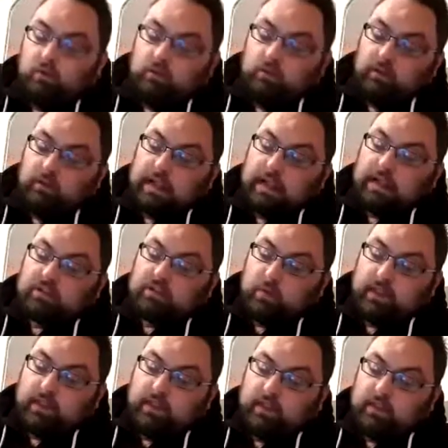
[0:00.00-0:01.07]
last
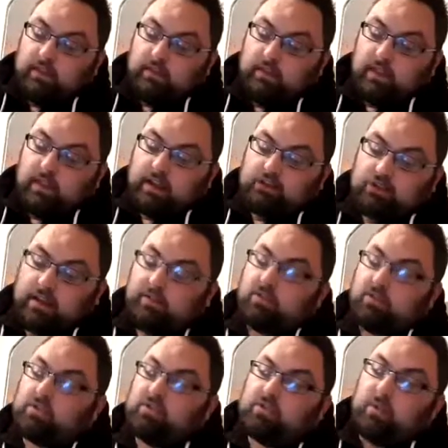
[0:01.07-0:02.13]
week they travelled
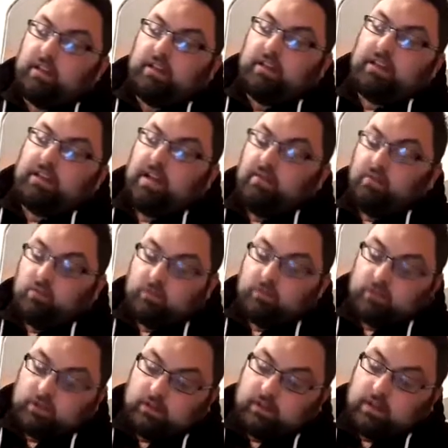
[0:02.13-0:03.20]
to Swindon
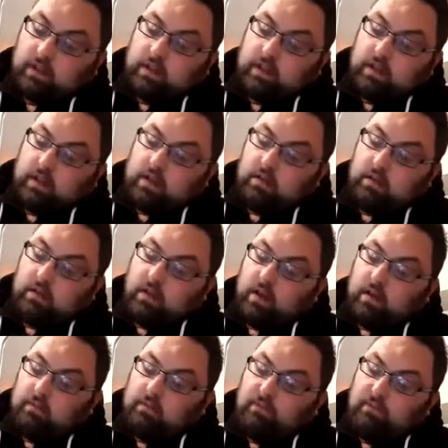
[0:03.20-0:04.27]
Devils.
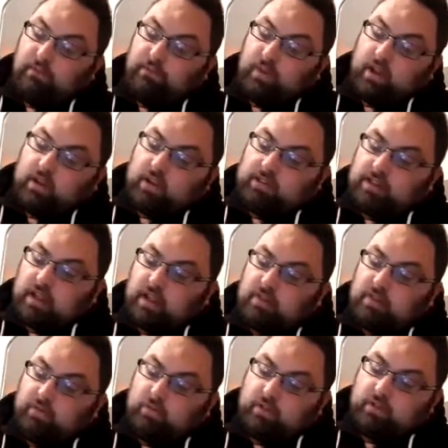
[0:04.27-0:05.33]
First
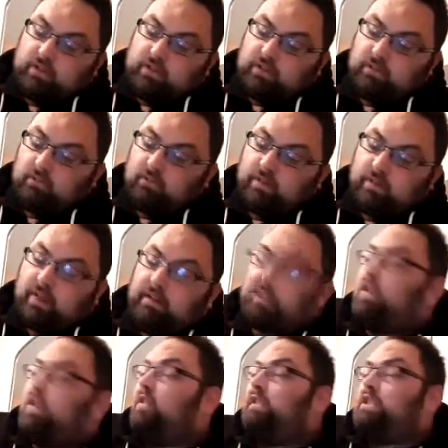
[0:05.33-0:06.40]
half was very
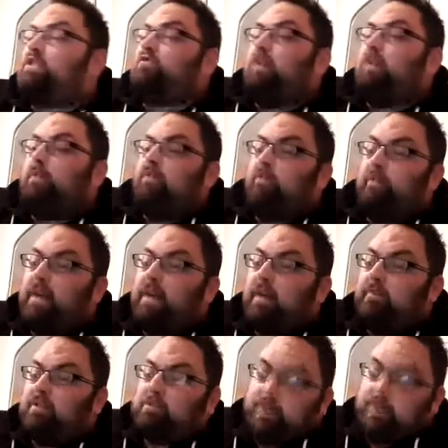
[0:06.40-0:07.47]
nondescript from their
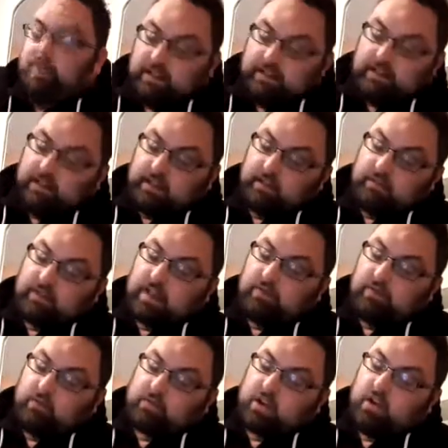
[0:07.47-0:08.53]
perspective.
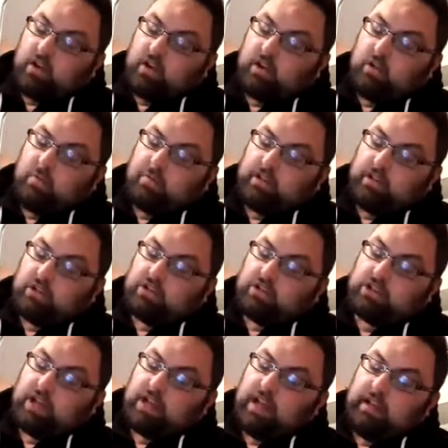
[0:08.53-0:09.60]
Devils arguably just
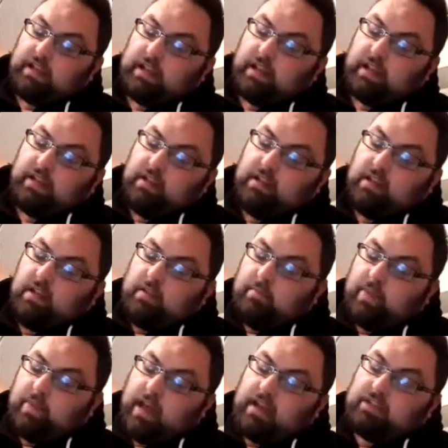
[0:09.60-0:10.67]
shaded it,
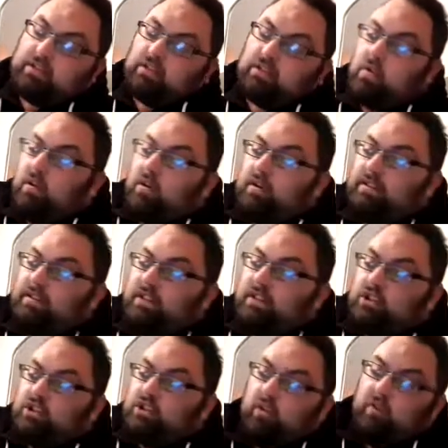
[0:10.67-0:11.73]
but Astor's quality
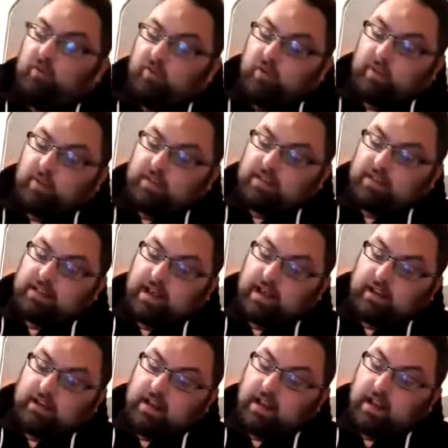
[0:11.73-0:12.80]
shone through in the
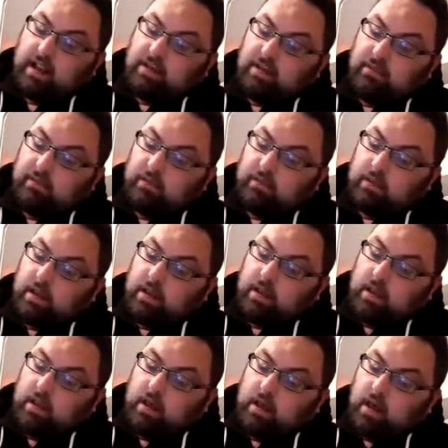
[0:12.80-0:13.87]
second half.
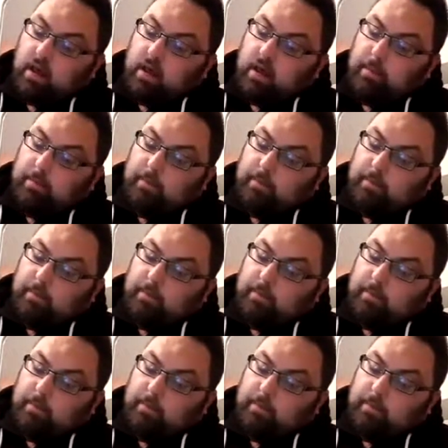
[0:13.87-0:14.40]
I'll